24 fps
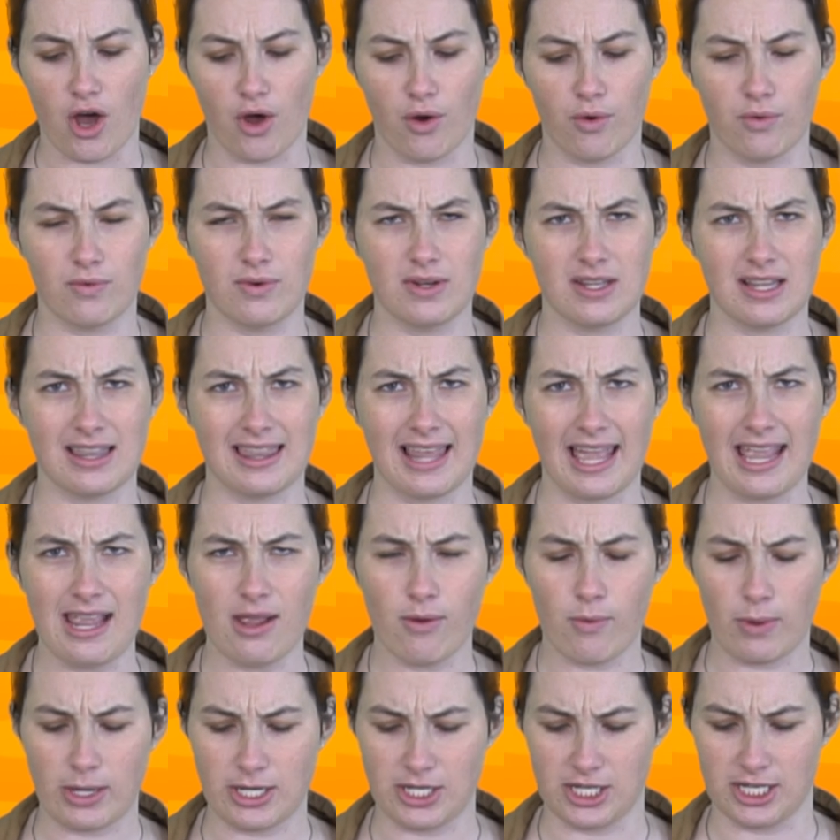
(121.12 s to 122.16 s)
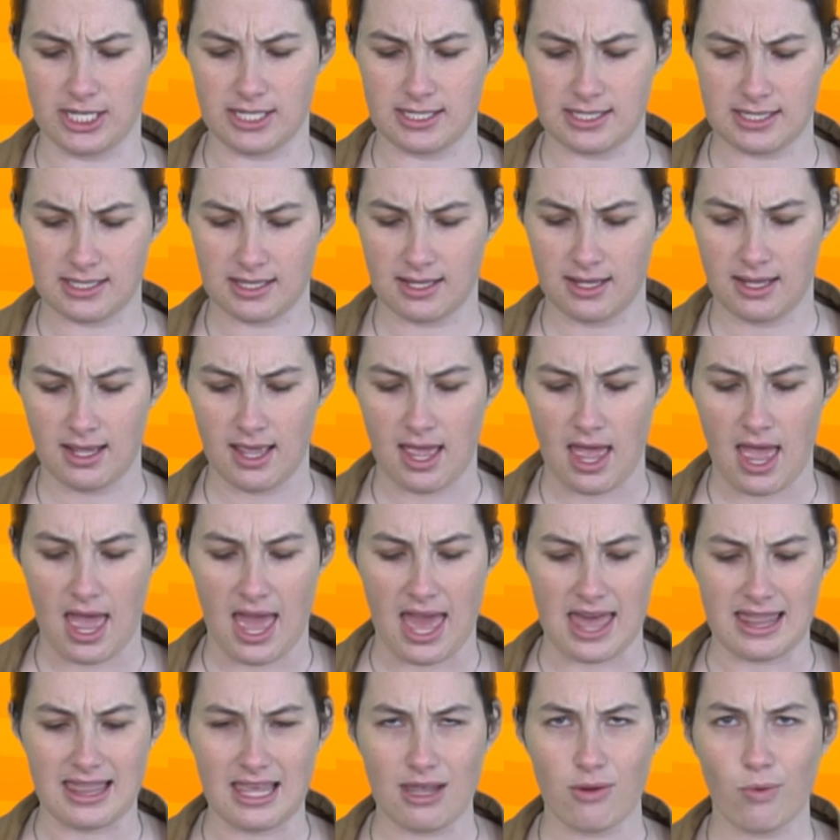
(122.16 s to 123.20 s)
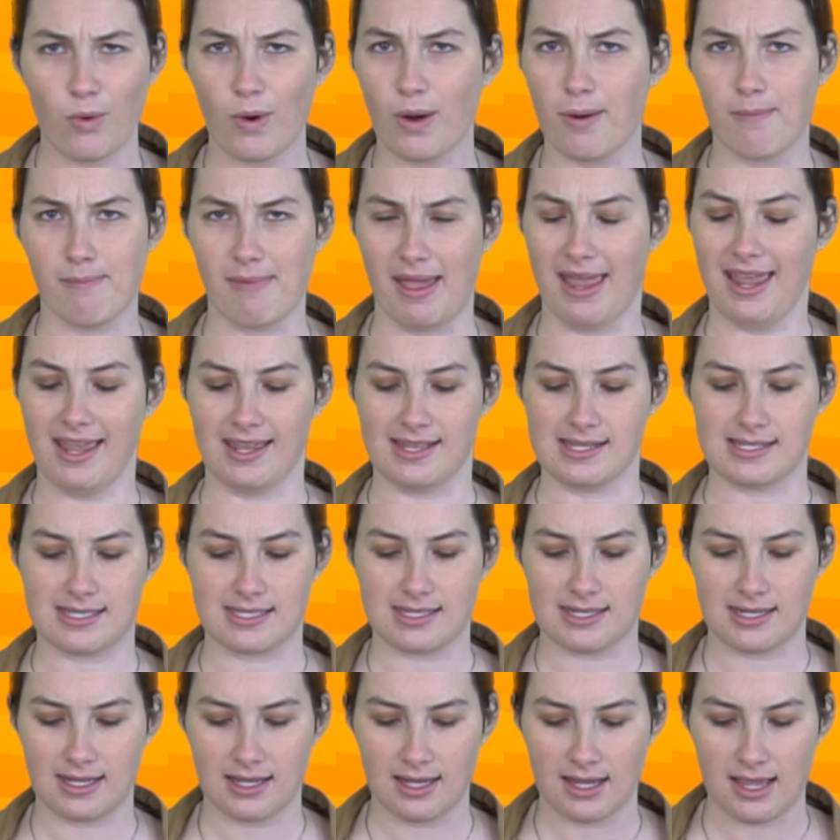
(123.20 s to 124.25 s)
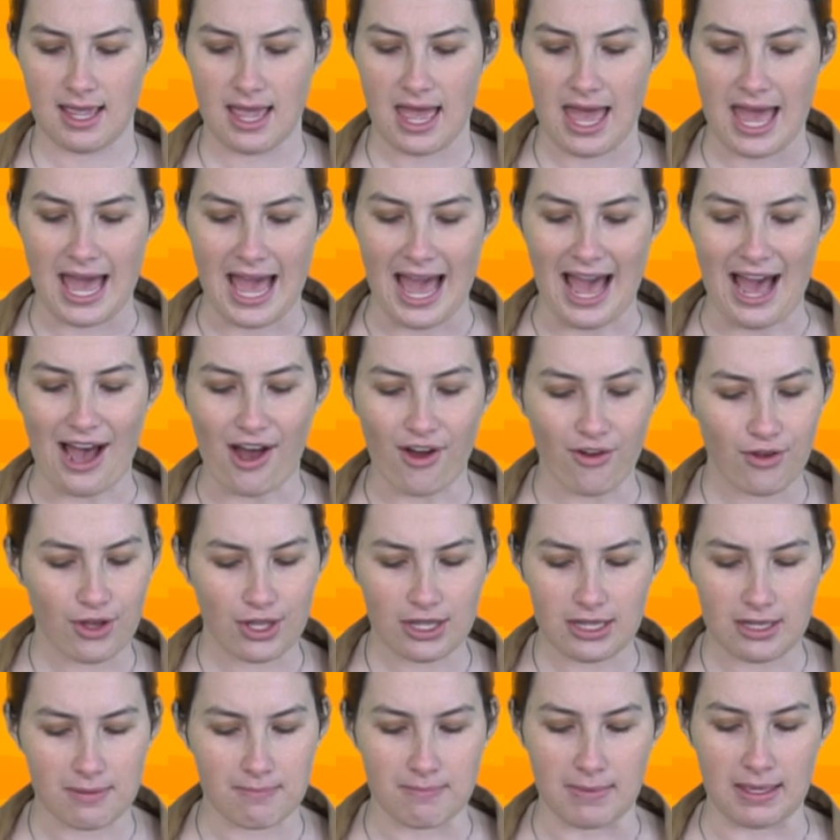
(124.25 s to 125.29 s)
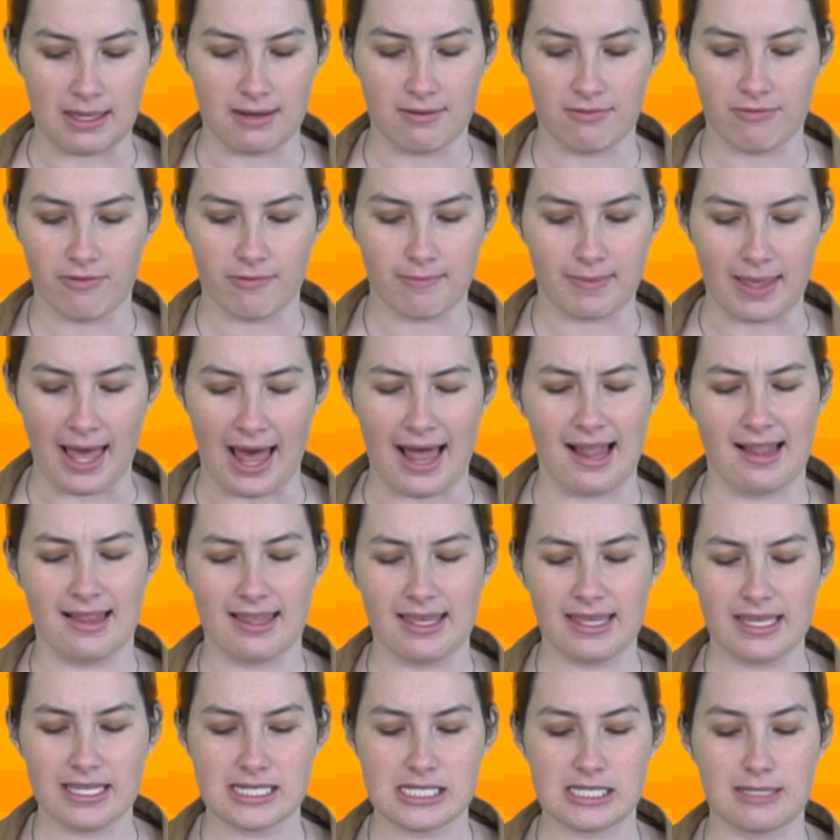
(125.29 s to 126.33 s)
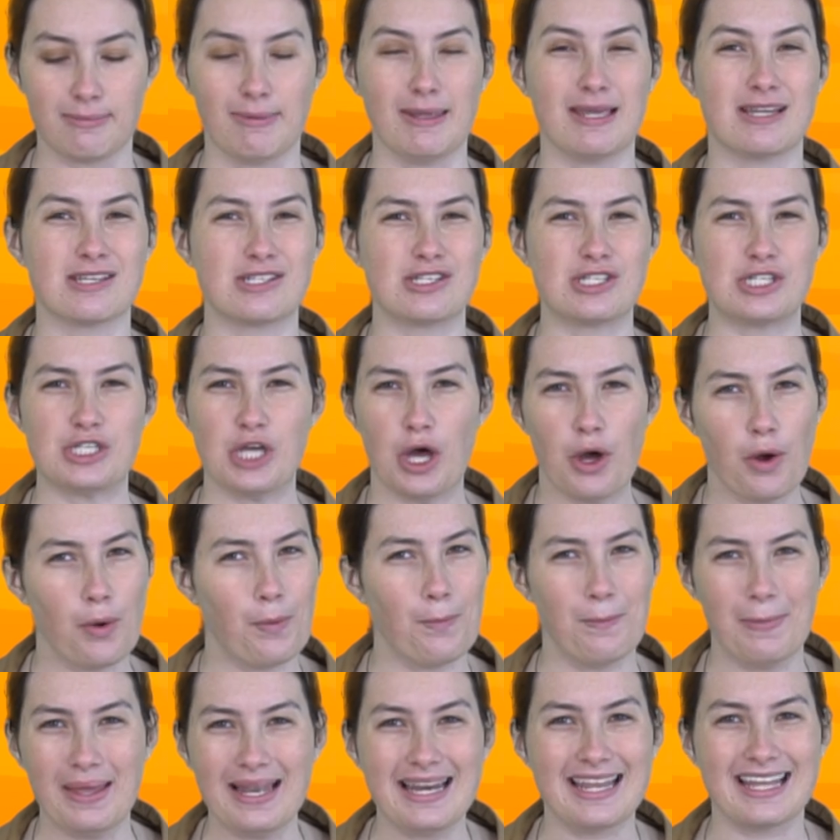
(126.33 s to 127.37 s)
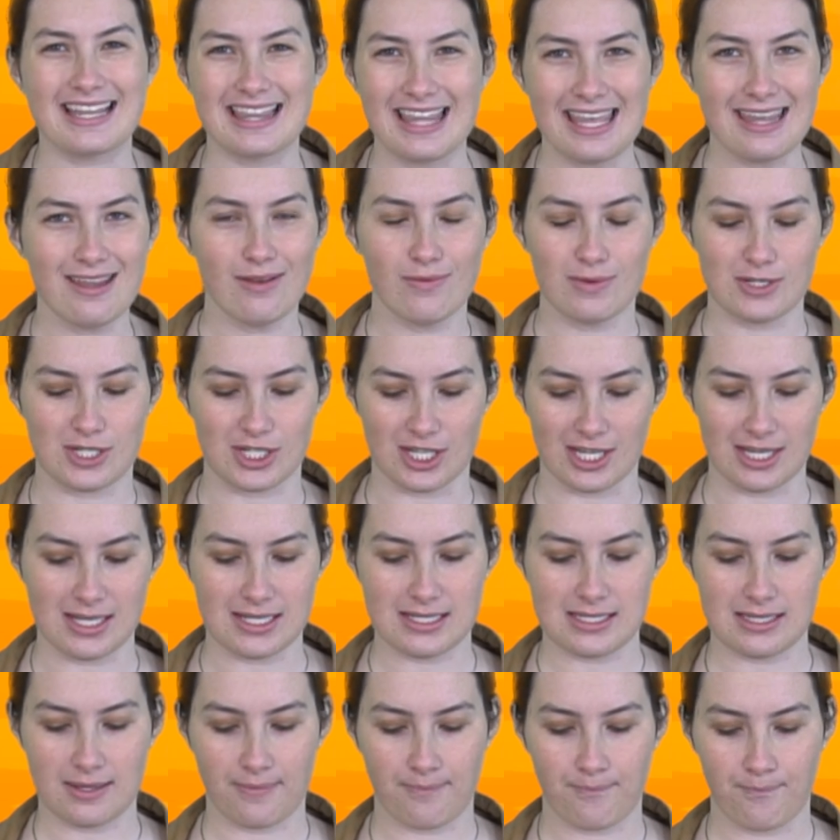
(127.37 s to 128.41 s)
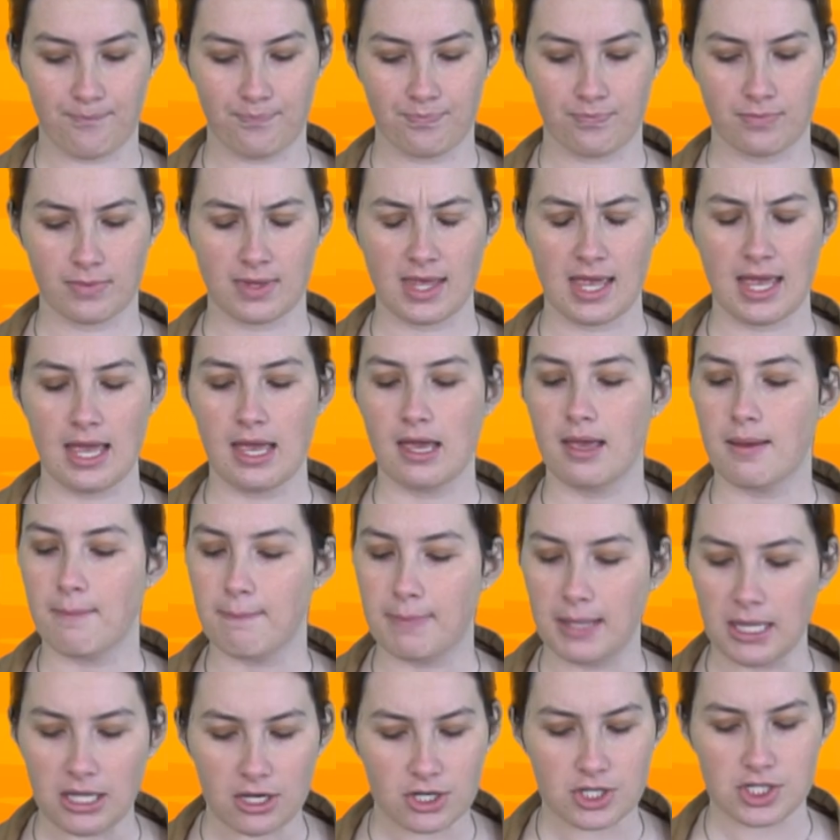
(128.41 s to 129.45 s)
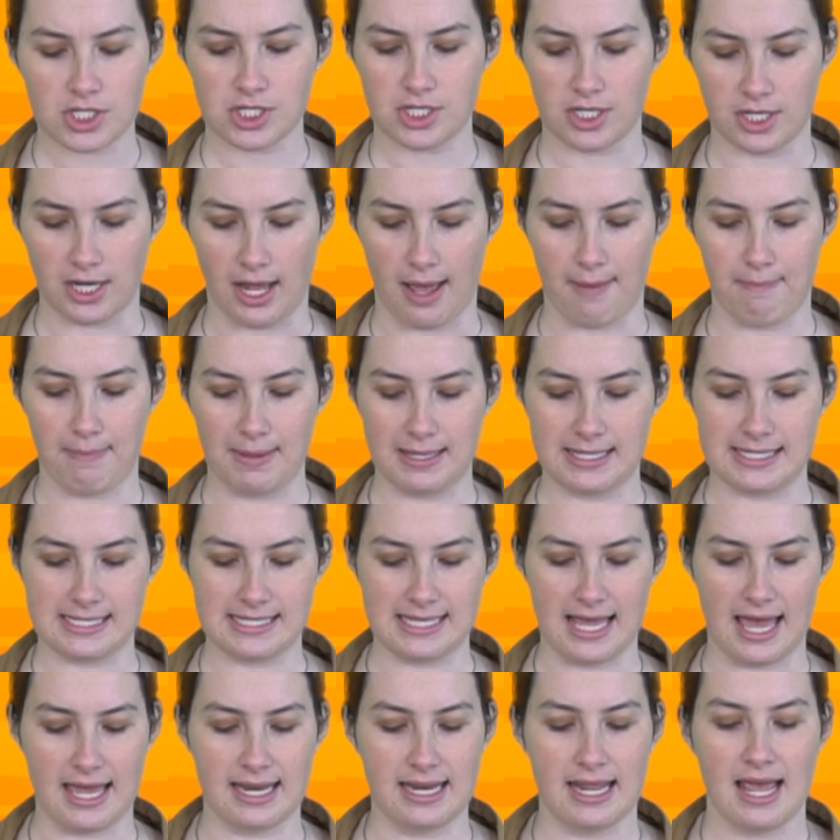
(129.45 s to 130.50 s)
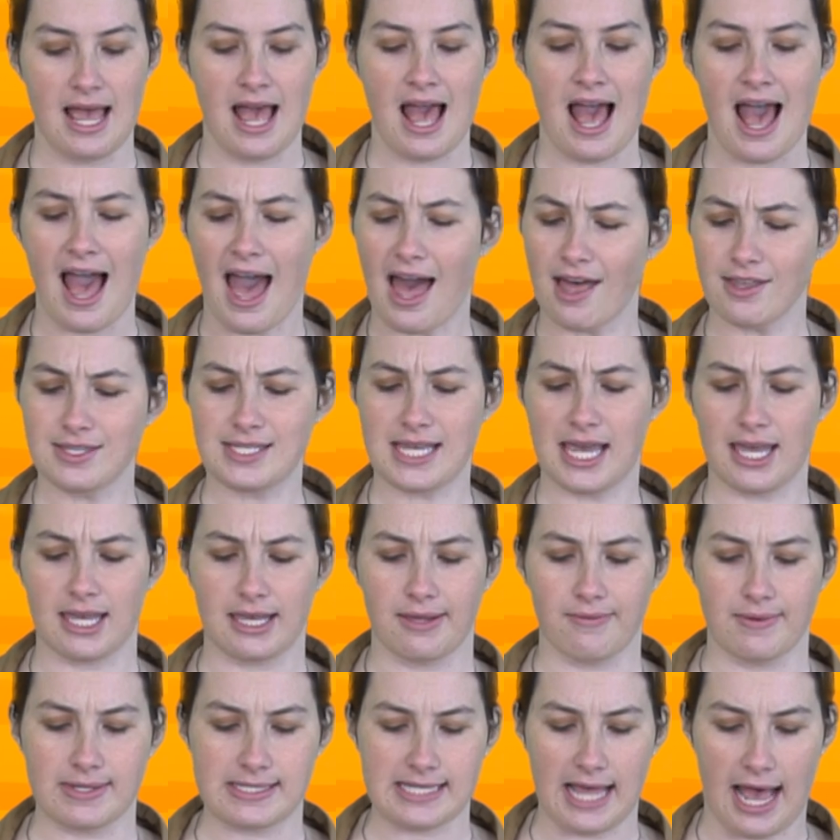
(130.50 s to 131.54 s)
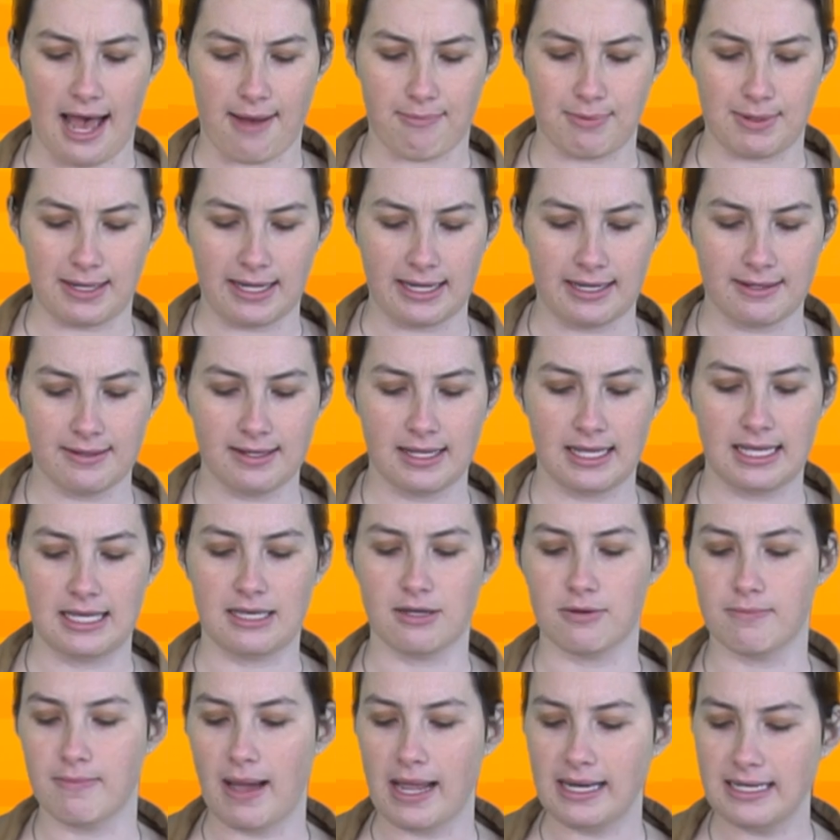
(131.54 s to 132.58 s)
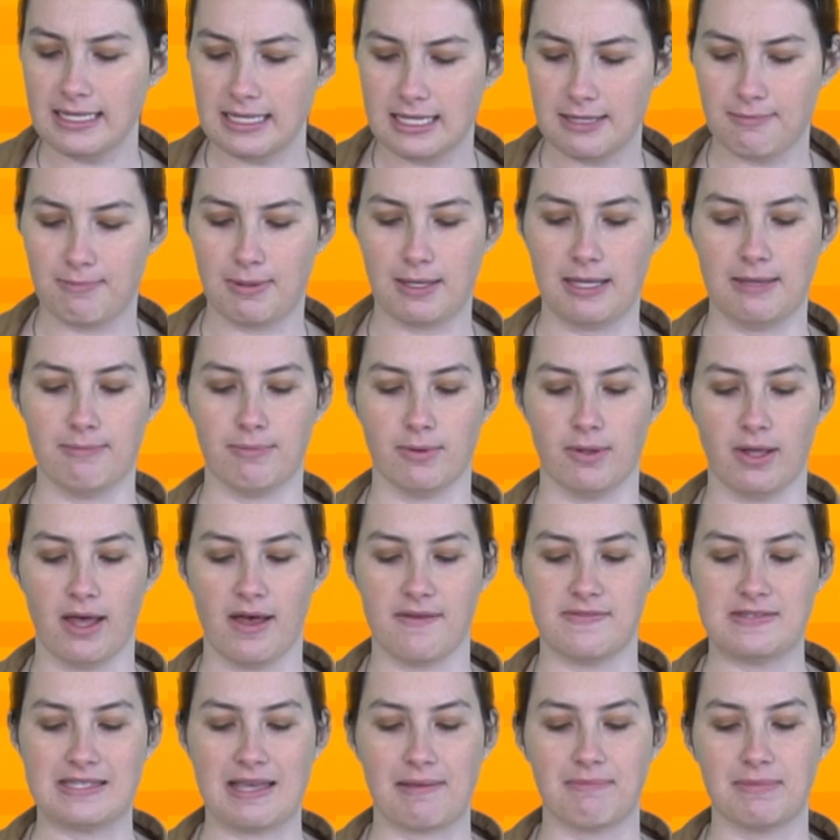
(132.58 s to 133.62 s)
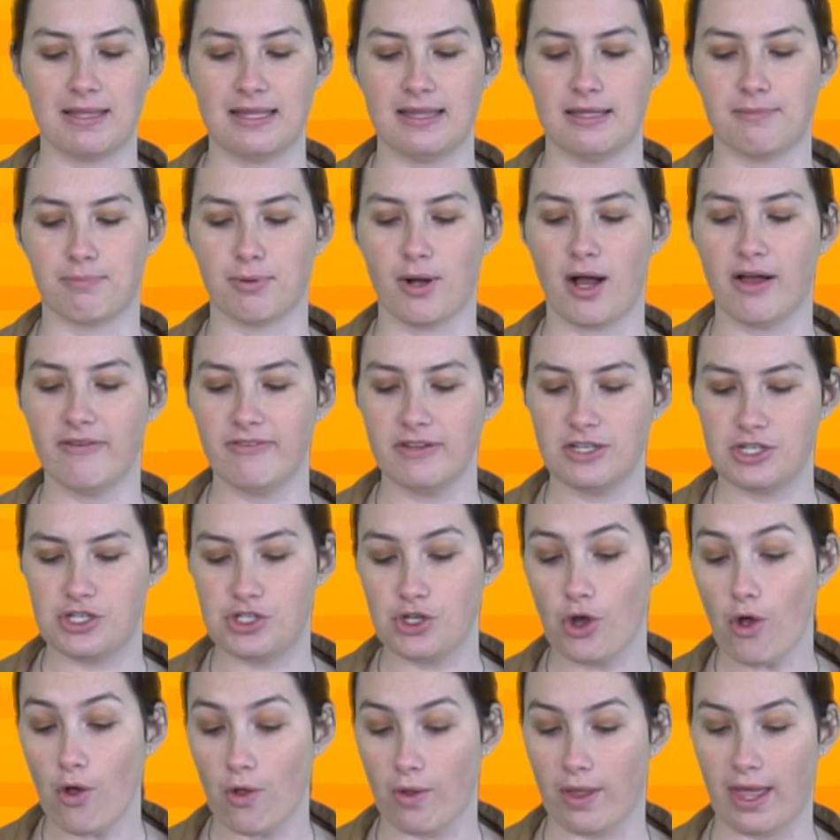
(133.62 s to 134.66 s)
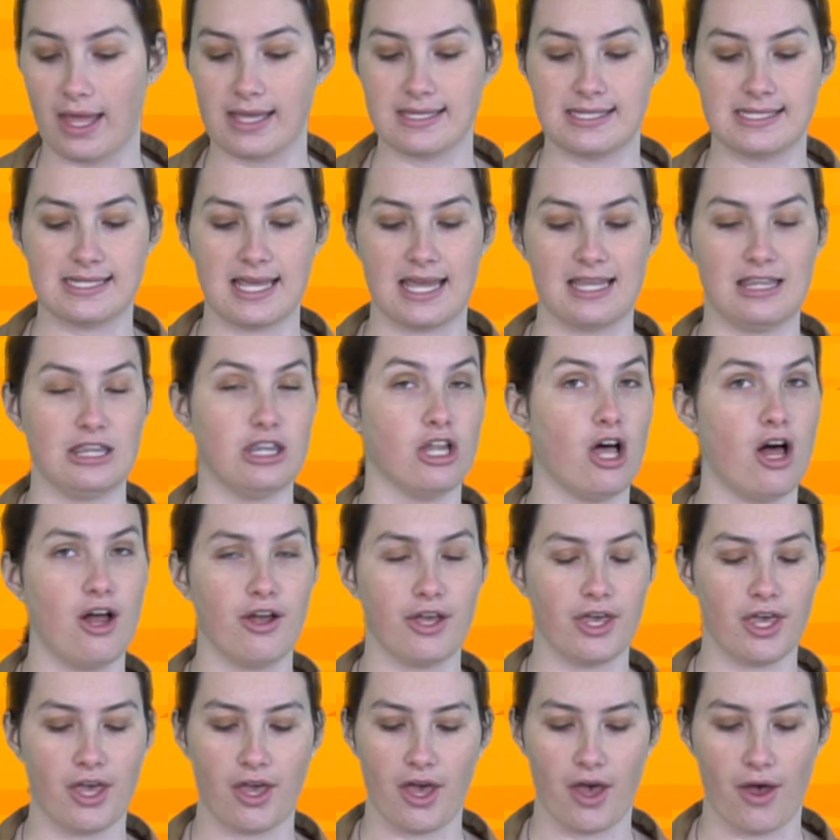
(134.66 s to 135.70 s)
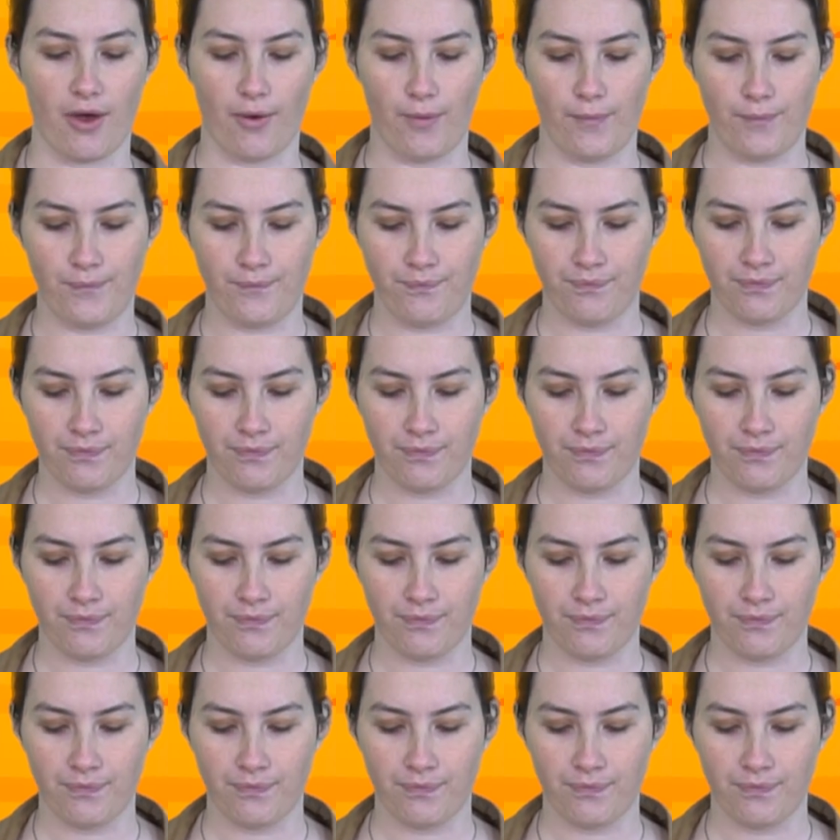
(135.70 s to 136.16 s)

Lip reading: own languages, and they were amazed. How could the men from Galilee speak so many languages? Peter stood up and said, "I'll tell you what's happening." He reminded the people of something the prophet Joel had said long ago.